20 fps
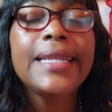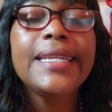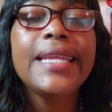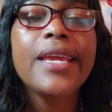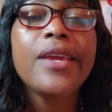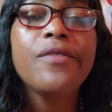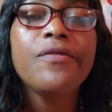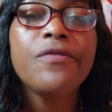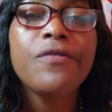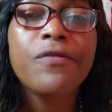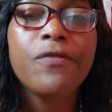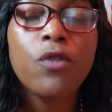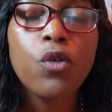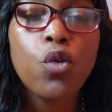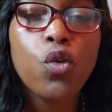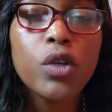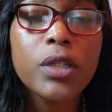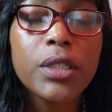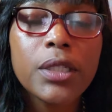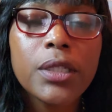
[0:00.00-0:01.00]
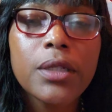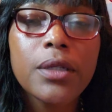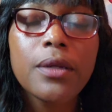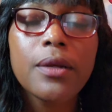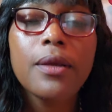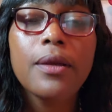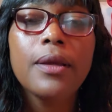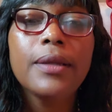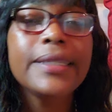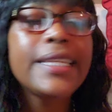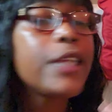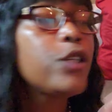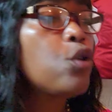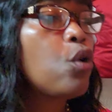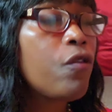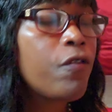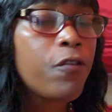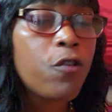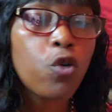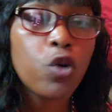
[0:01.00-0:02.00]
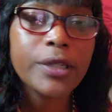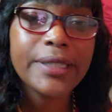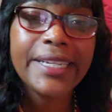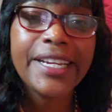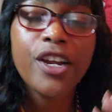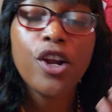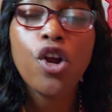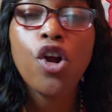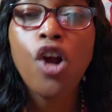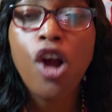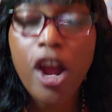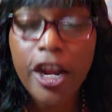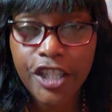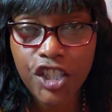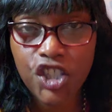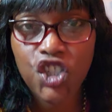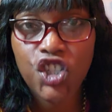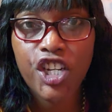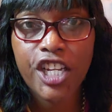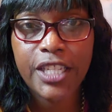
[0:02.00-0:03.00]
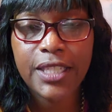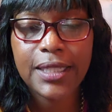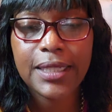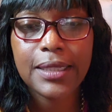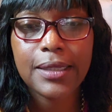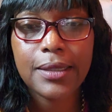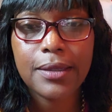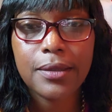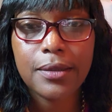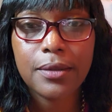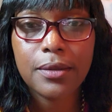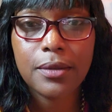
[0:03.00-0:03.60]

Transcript: They don't vote their conscience.